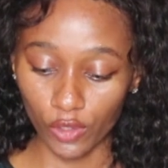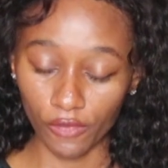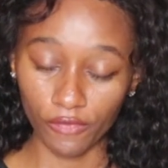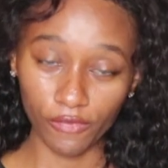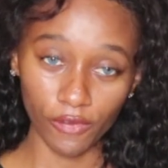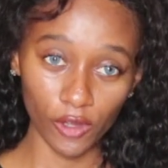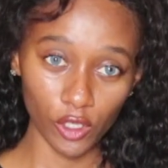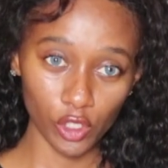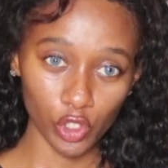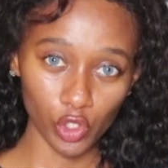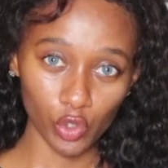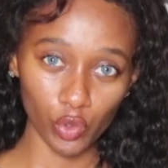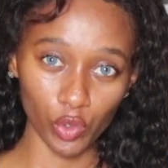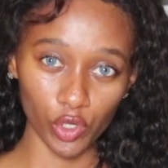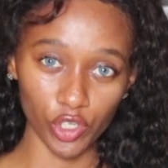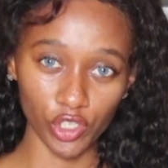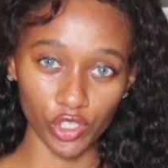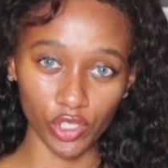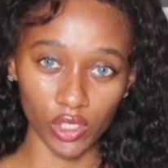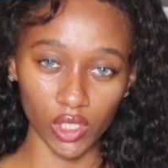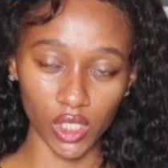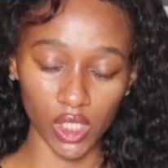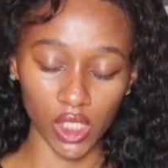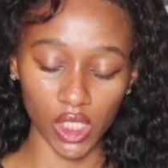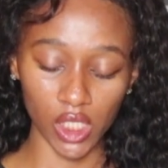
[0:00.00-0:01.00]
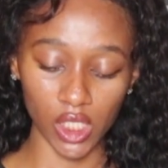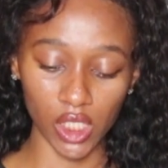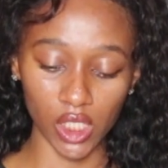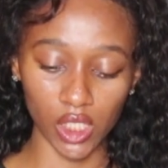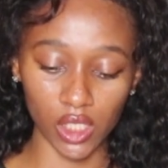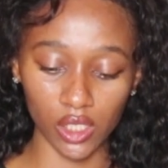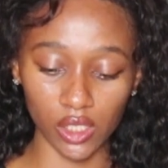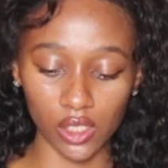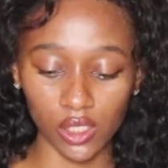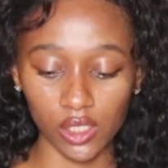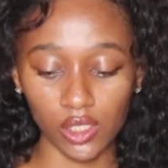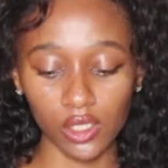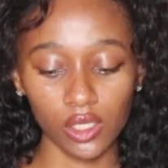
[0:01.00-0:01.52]
the first question
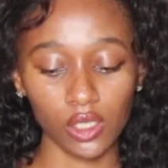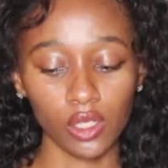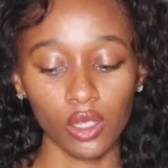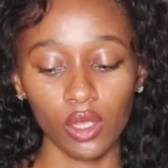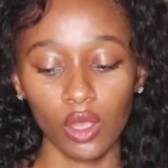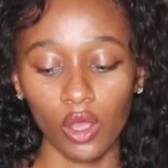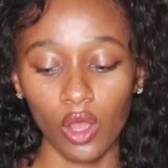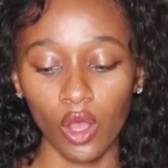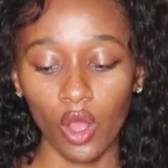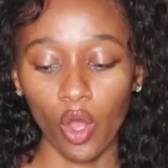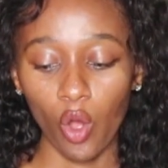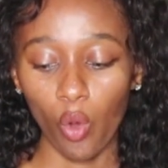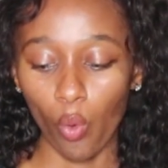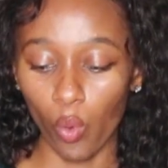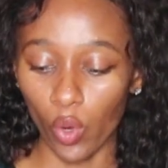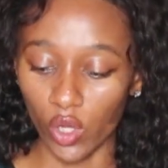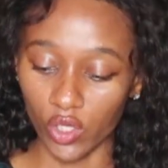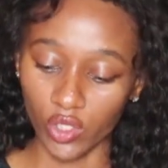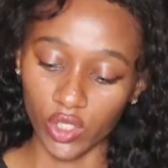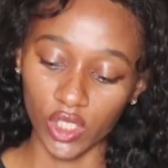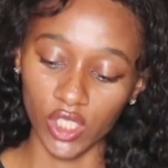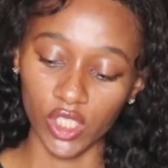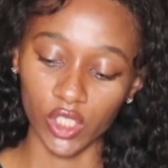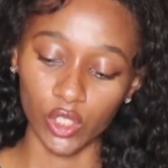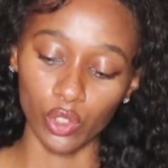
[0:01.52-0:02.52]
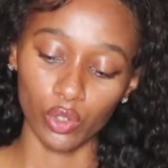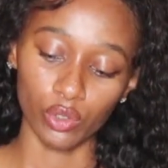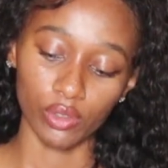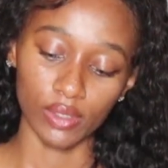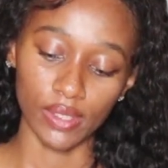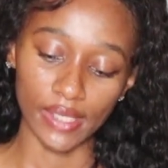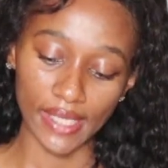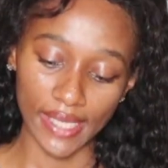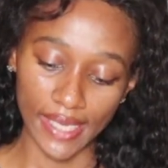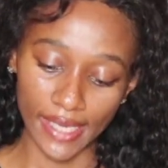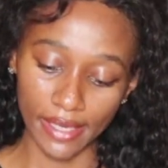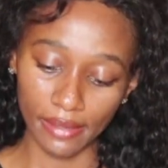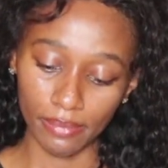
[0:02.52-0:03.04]
is, what is your
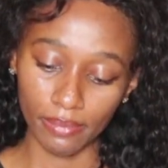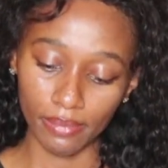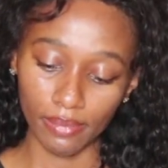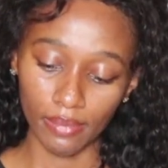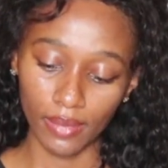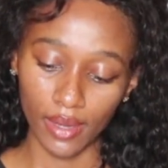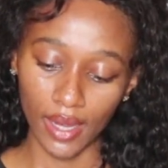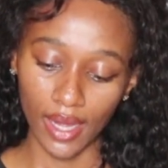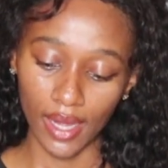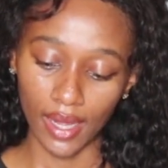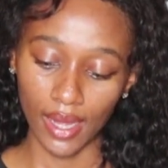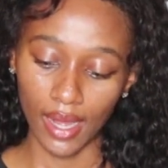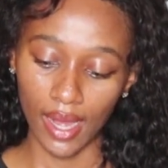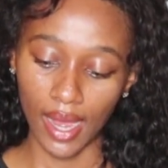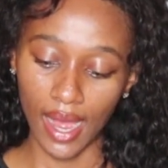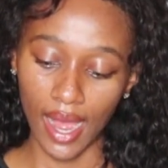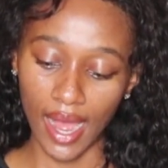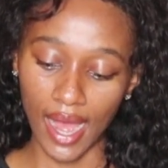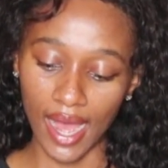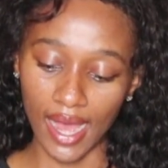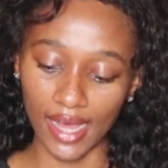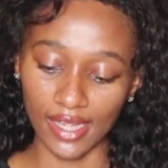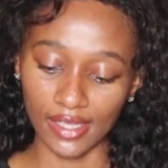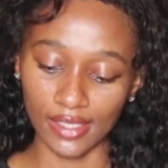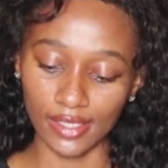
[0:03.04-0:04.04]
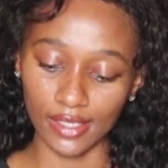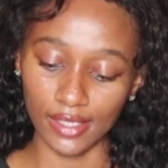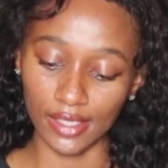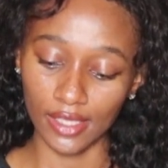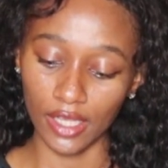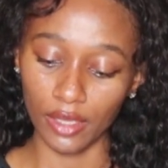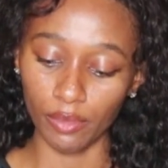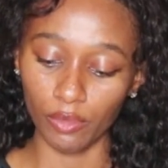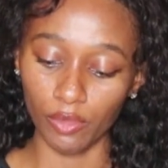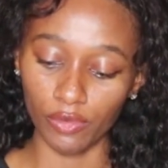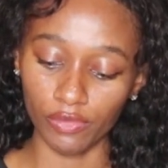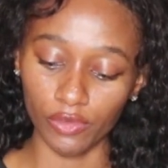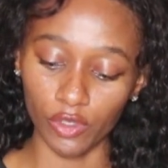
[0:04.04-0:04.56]
name and the
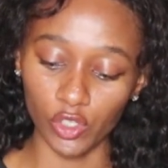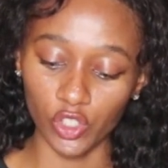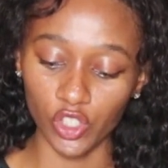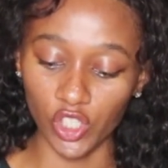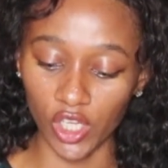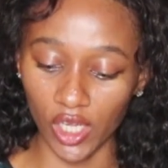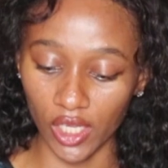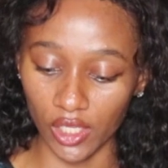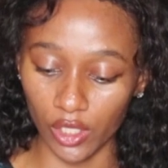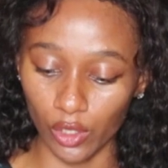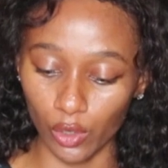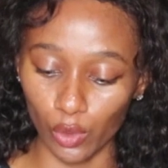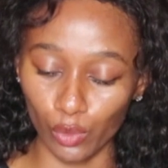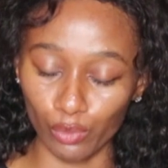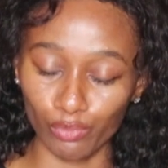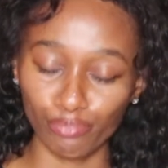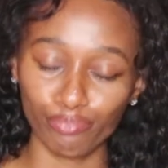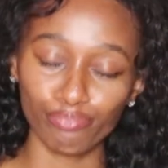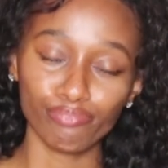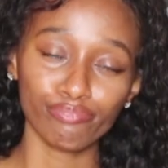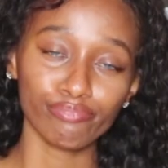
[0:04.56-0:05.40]
name of your channel?